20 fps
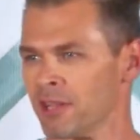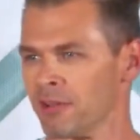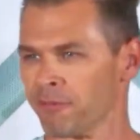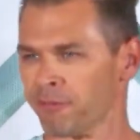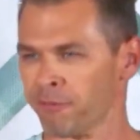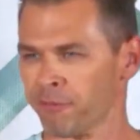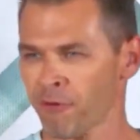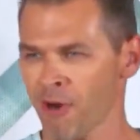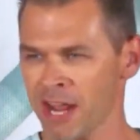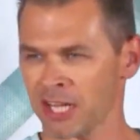The
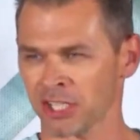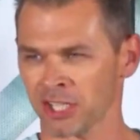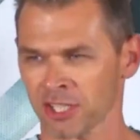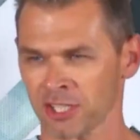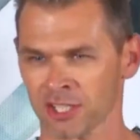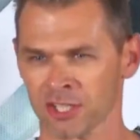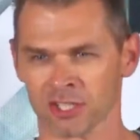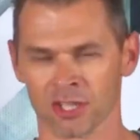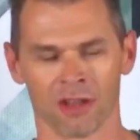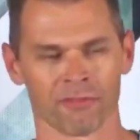
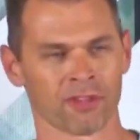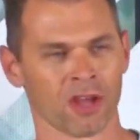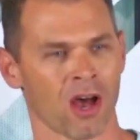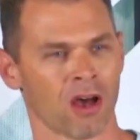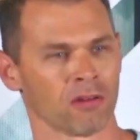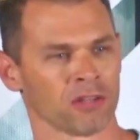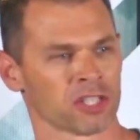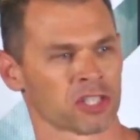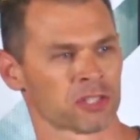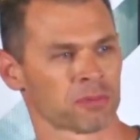freshness of the
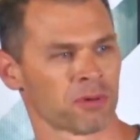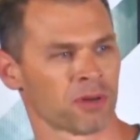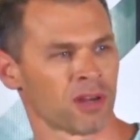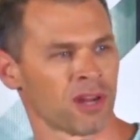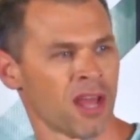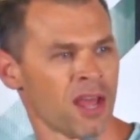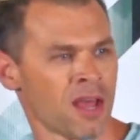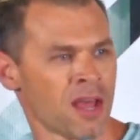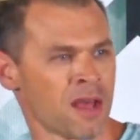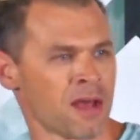Holy
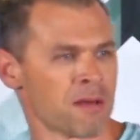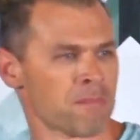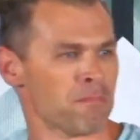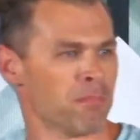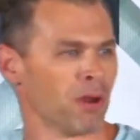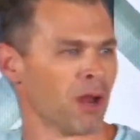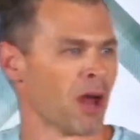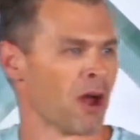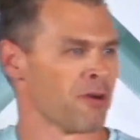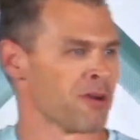Spirit
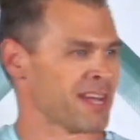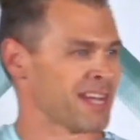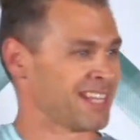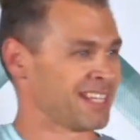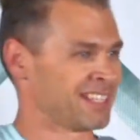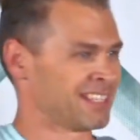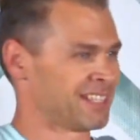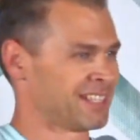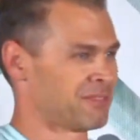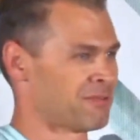
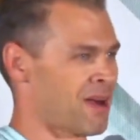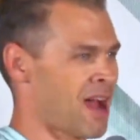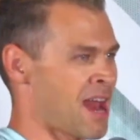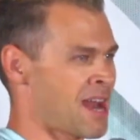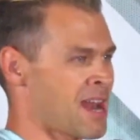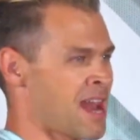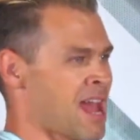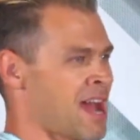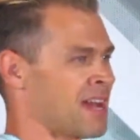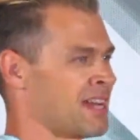blowing
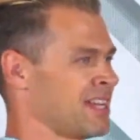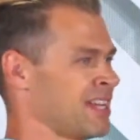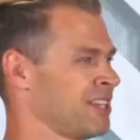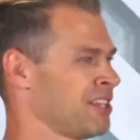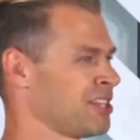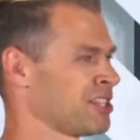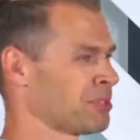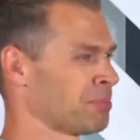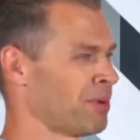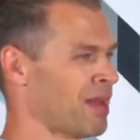right now
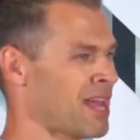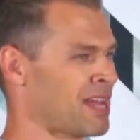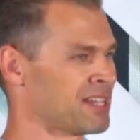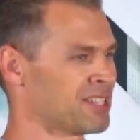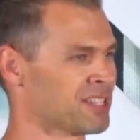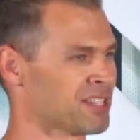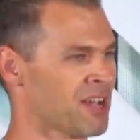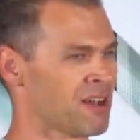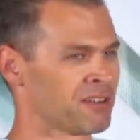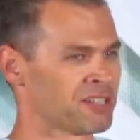in this
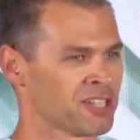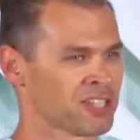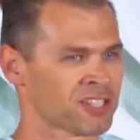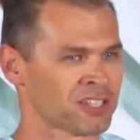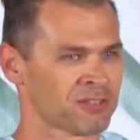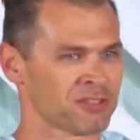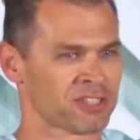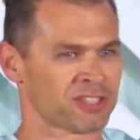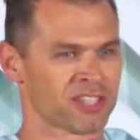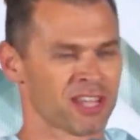place. Go on,
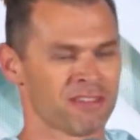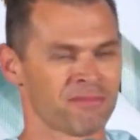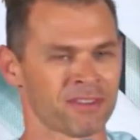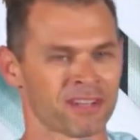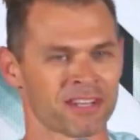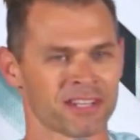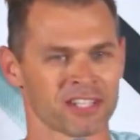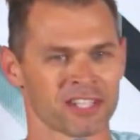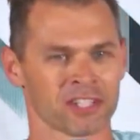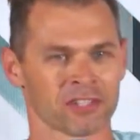just receive it.